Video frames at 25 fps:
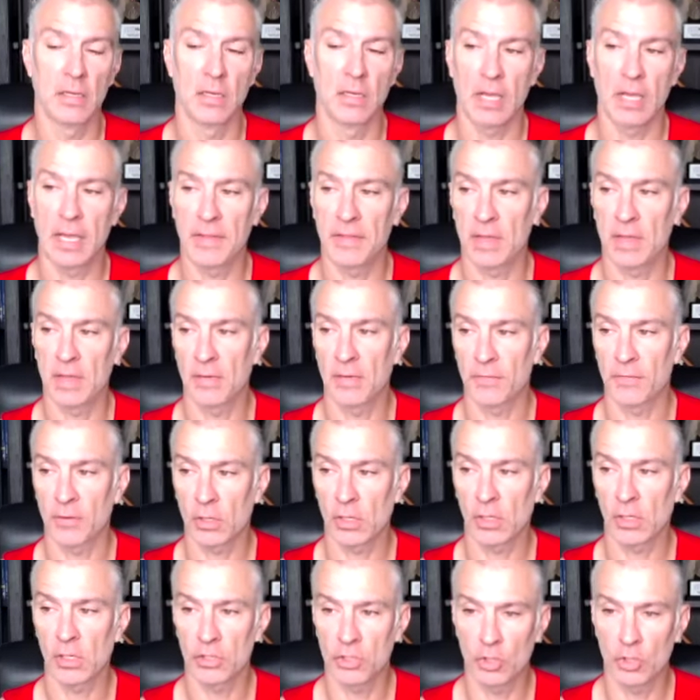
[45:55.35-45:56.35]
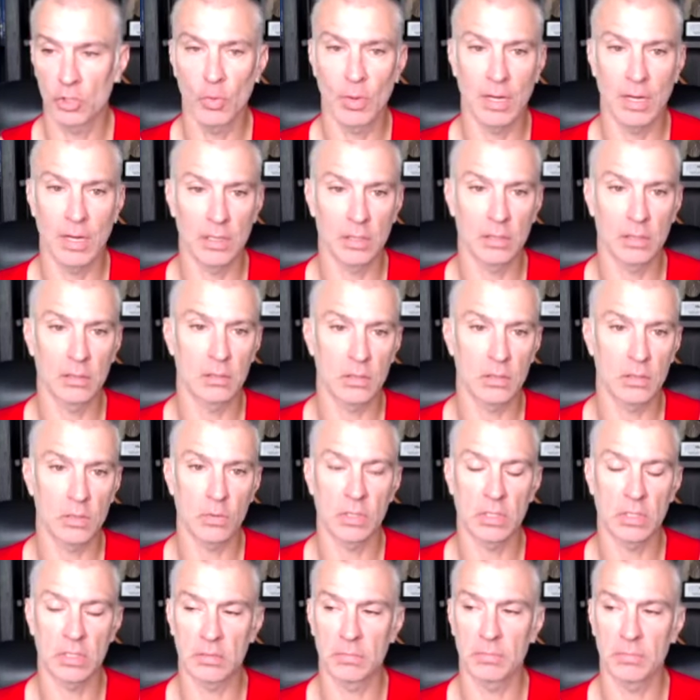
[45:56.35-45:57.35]
And then if you're going to do well, you
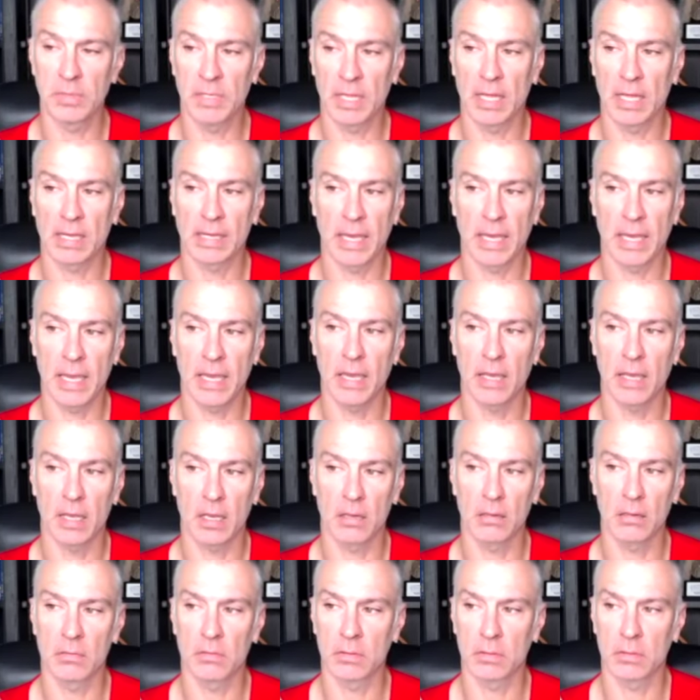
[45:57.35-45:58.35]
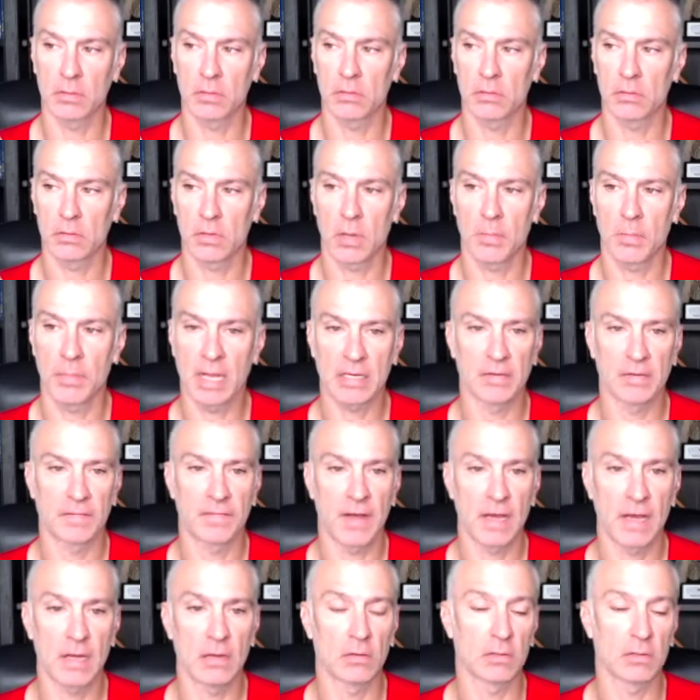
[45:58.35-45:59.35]
can be like, hey, come back to
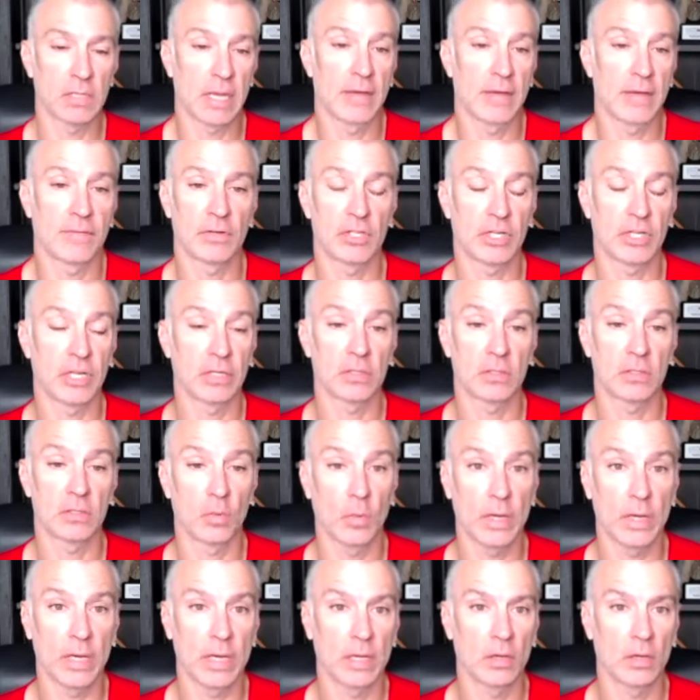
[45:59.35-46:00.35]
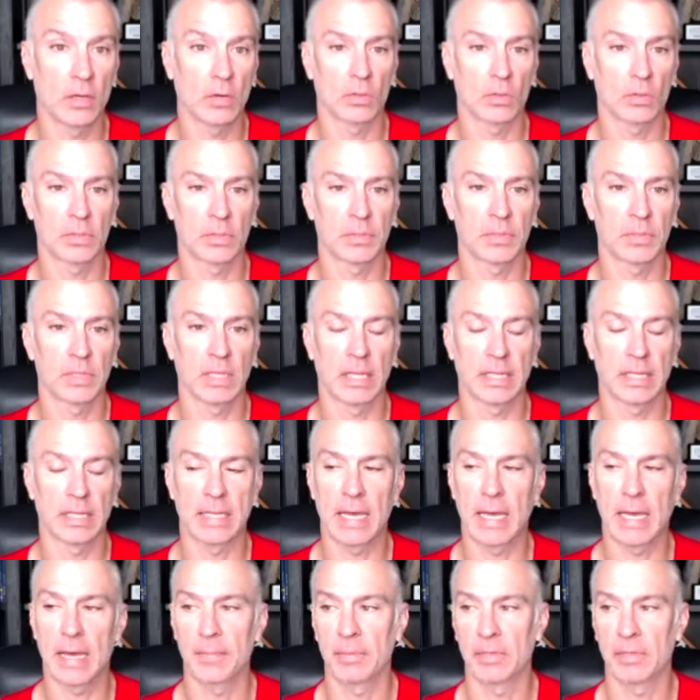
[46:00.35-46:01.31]
finals. I have a chance to win or something like that.